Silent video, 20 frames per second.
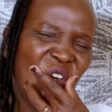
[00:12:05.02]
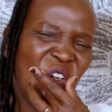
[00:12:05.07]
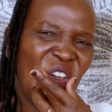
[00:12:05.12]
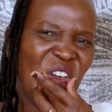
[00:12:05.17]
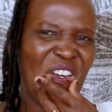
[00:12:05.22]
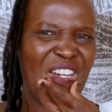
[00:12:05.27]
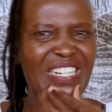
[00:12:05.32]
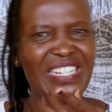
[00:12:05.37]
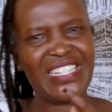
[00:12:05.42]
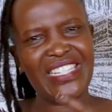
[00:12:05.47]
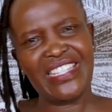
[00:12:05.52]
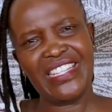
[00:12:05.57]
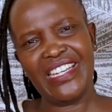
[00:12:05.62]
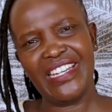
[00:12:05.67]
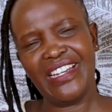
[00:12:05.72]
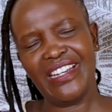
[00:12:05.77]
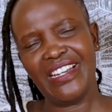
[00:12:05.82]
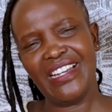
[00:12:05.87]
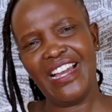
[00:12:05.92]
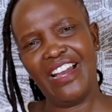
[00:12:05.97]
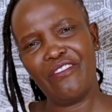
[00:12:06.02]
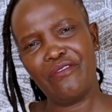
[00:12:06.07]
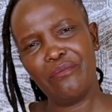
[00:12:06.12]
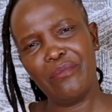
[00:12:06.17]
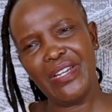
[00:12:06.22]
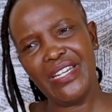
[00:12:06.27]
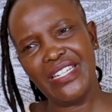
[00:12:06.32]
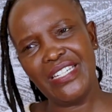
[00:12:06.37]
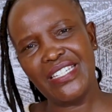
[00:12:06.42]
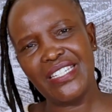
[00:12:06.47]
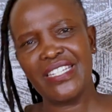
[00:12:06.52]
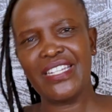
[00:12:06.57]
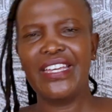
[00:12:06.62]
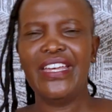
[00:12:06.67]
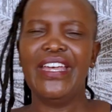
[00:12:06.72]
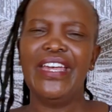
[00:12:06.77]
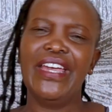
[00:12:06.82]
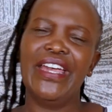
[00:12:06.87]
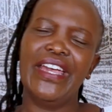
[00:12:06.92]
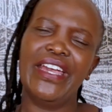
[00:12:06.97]
and the government,
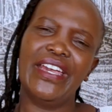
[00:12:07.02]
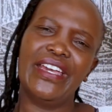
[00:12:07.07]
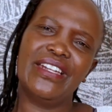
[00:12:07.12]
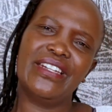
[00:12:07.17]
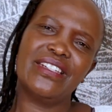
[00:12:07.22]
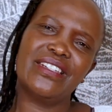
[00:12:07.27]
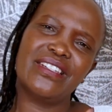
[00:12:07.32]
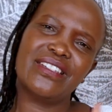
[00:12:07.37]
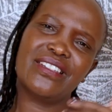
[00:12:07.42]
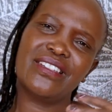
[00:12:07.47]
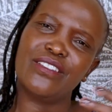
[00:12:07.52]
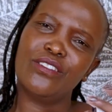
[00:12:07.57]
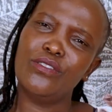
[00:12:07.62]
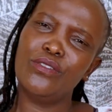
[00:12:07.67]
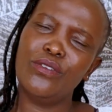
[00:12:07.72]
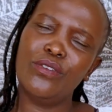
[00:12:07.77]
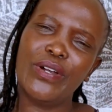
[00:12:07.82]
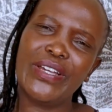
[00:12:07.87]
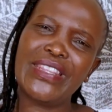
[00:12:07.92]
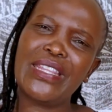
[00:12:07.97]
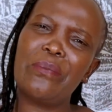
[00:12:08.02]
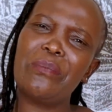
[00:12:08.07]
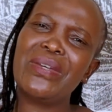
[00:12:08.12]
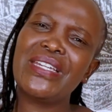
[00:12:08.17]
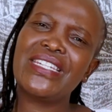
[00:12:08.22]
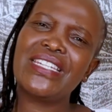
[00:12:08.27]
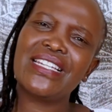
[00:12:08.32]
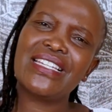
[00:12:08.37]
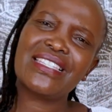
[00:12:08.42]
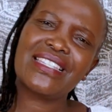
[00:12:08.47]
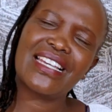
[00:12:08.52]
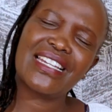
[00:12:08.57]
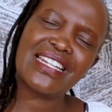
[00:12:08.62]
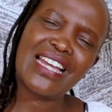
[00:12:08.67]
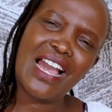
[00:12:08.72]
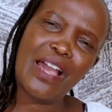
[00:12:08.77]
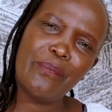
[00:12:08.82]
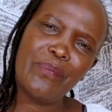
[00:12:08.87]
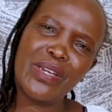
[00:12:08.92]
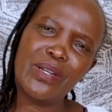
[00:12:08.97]
and you know, the meetings that
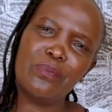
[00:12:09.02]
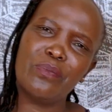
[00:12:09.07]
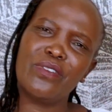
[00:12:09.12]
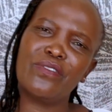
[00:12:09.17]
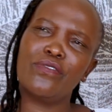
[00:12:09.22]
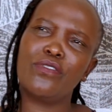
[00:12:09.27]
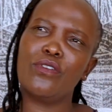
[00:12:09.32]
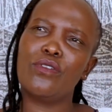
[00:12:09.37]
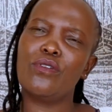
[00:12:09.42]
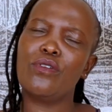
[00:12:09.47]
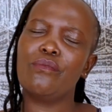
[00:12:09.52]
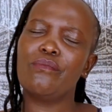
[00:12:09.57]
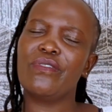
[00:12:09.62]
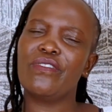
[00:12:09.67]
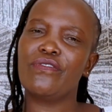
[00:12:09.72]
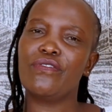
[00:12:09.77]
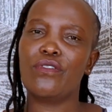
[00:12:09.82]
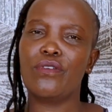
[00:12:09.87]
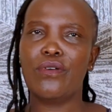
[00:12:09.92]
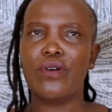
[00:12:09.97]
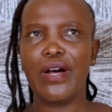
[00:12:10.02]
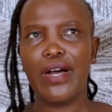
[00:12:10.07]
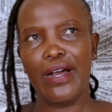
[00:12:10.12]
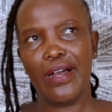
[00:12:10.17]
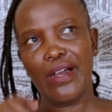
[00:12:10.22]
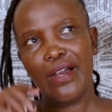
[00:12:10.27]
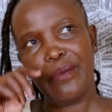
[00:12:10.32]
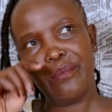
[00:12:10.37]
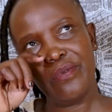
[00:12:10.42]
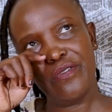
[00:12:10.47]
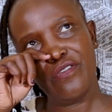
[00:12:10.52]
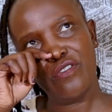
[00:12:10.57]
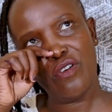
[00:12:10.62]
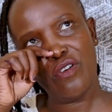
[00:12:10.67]
happen before an